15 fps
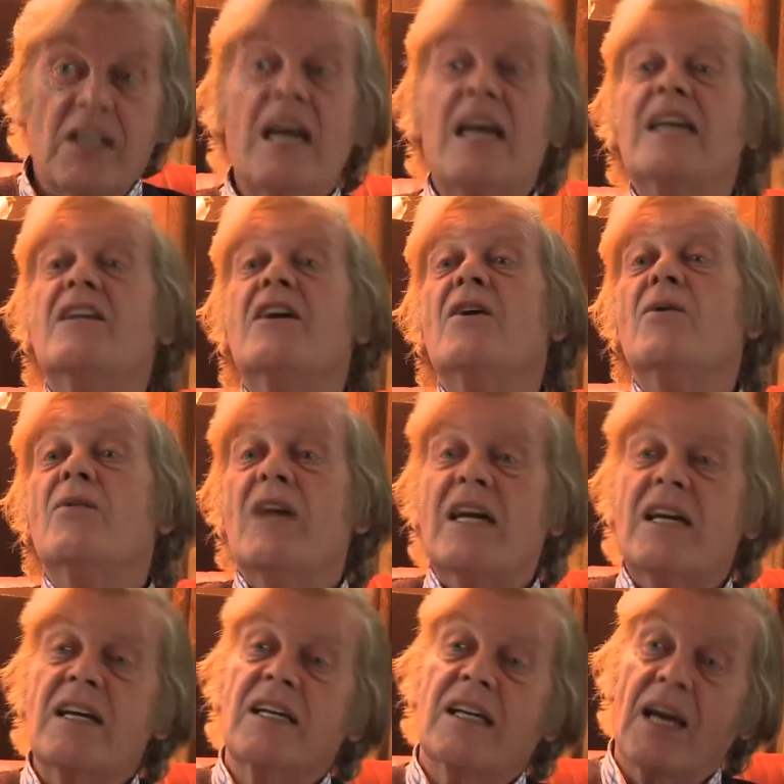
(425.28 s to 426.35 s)
They know
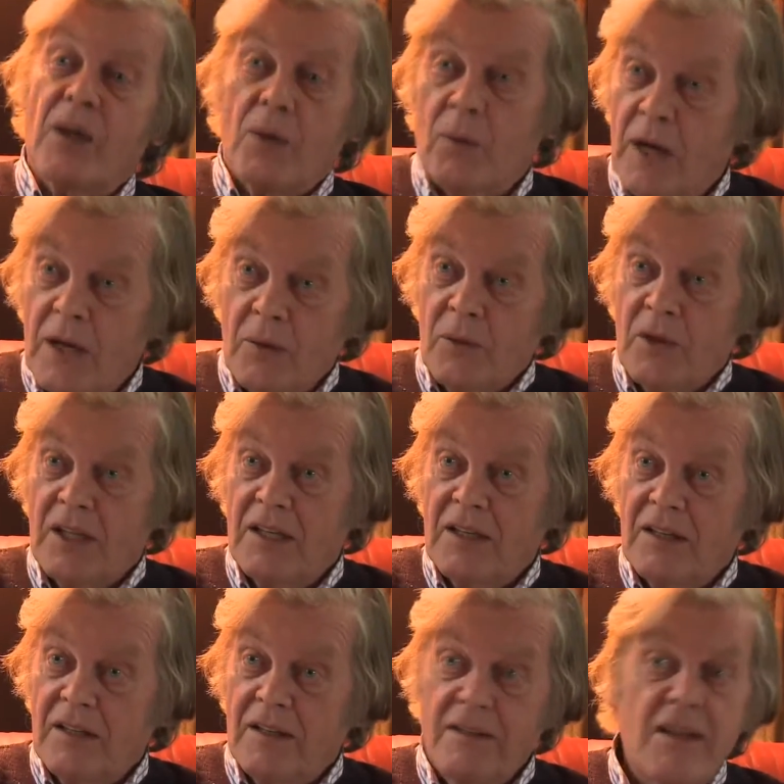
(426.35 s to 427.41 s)
they can get away with it.
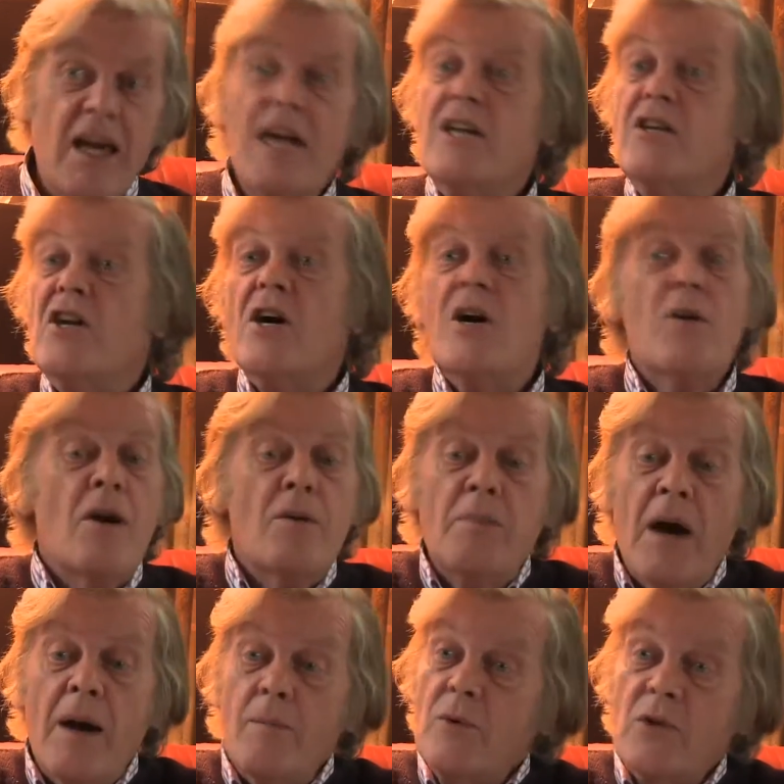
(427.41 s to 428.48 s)
They know
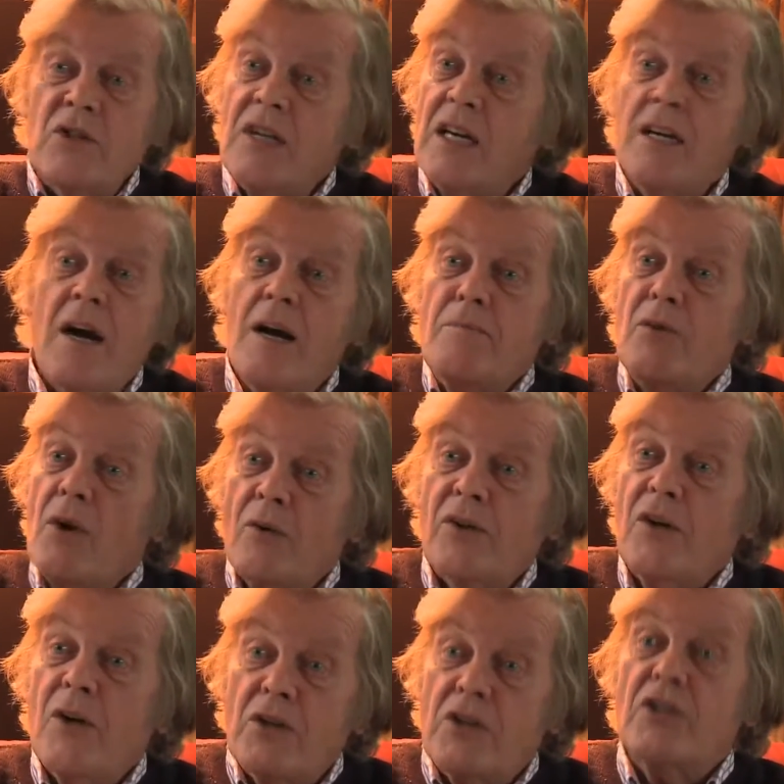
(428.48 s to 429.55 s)
Obama said, I'm not
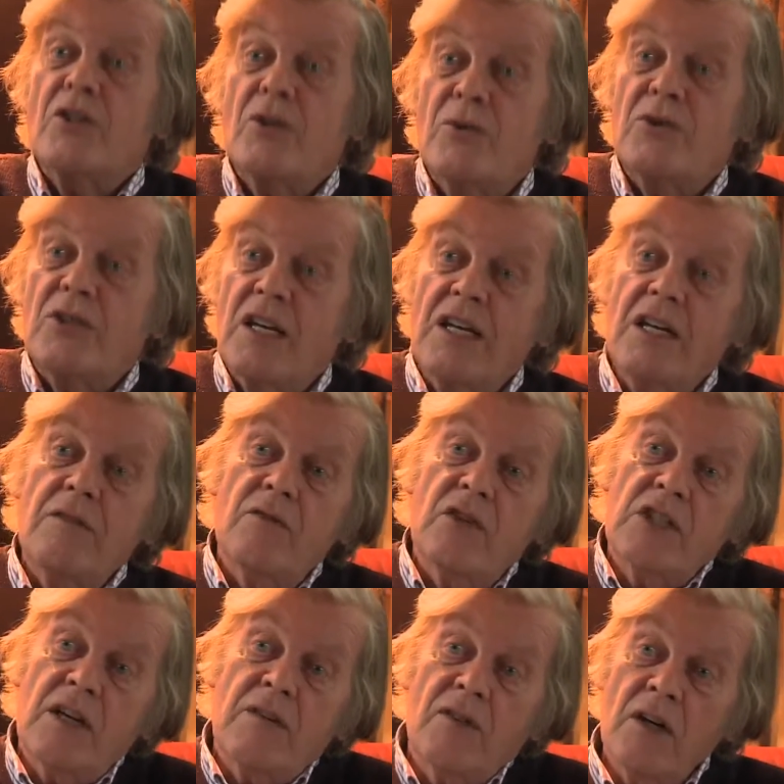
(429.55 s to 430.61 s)
going to use the
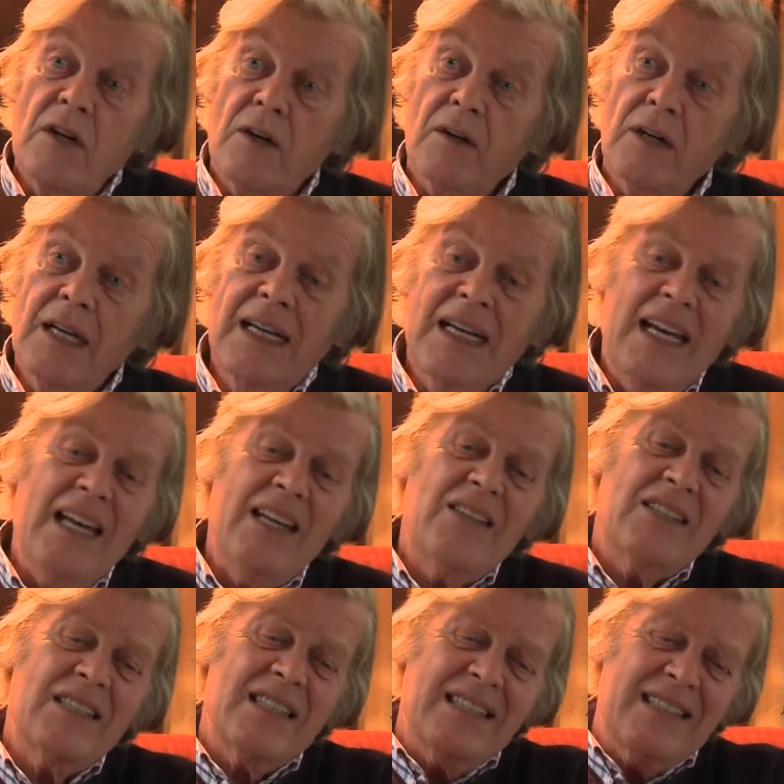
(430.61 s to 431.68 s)
leverage I've got.
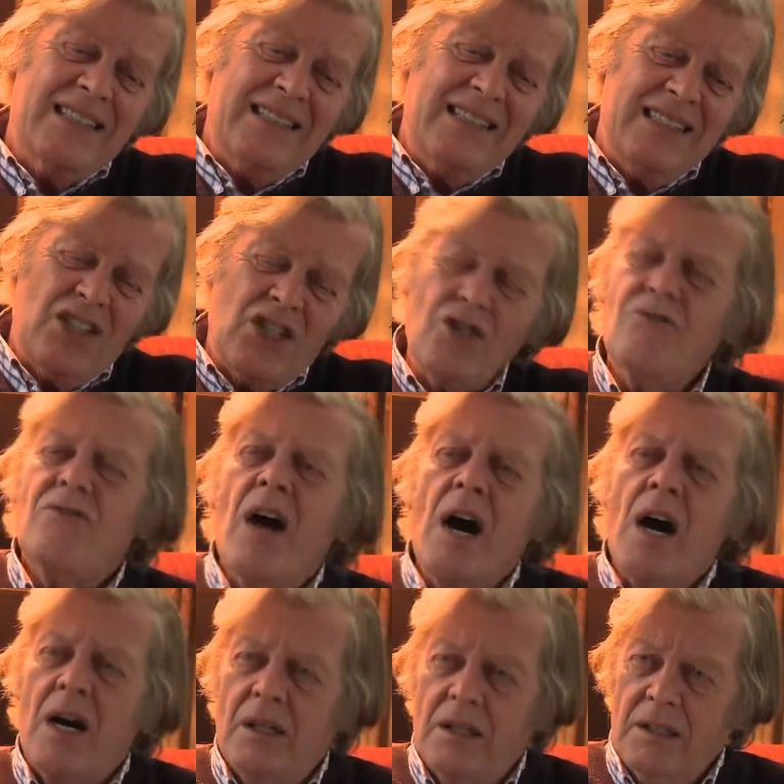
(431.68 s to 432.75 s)
It's a
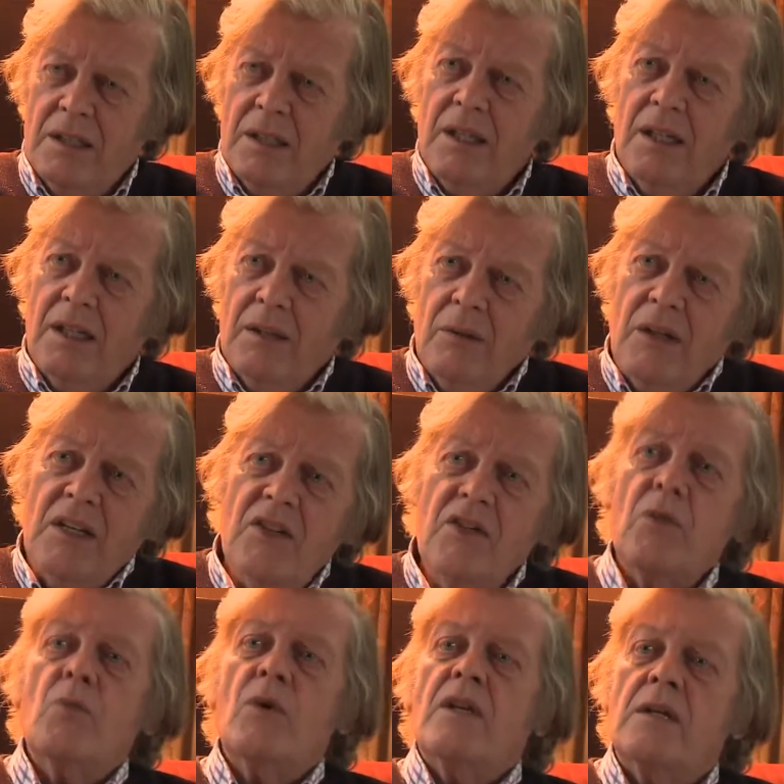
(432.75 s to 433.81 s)
charade. One doesn't
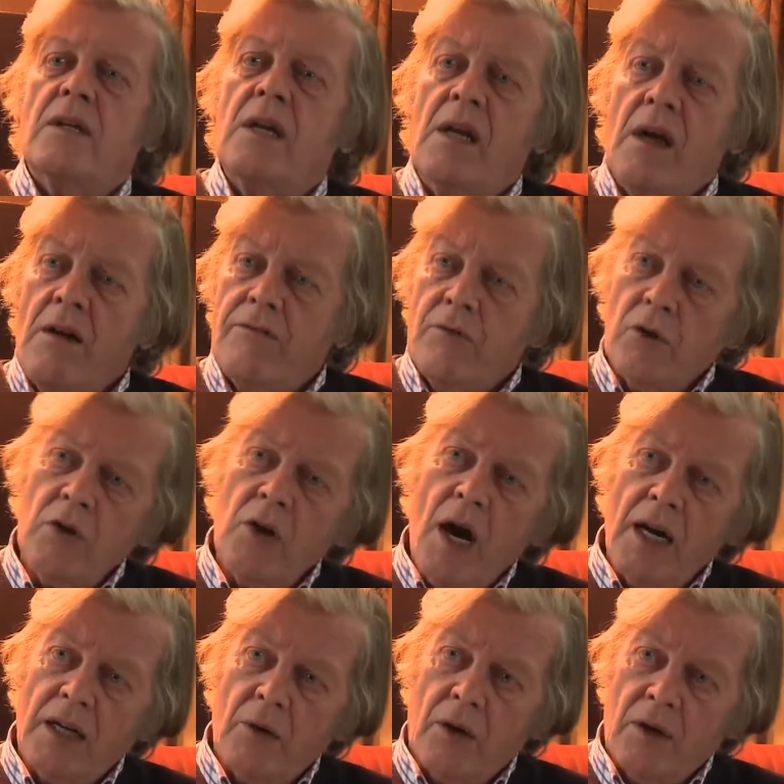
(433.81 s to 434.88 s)
know whether to laugh or
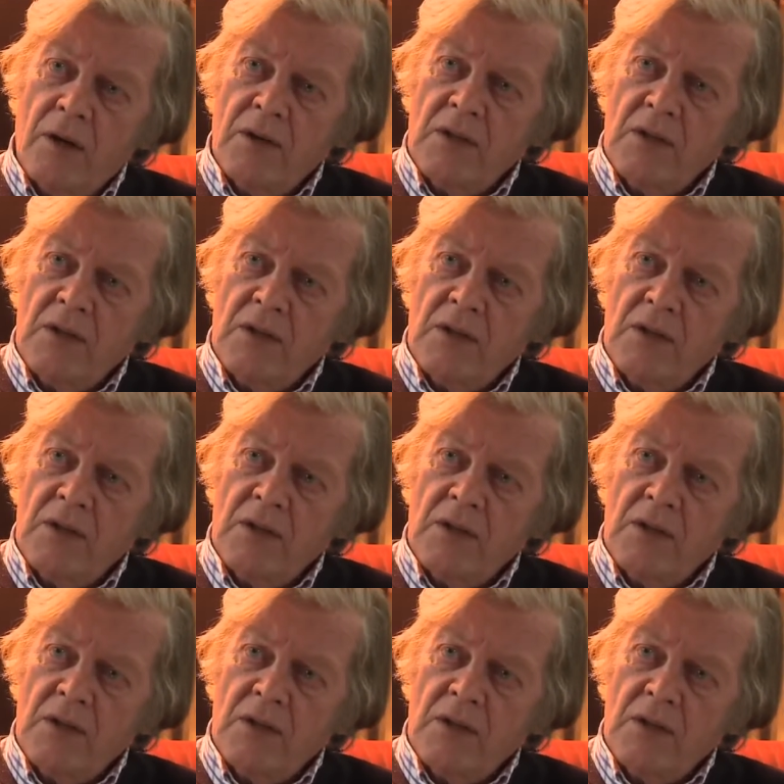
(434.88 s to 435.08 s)
cry, quite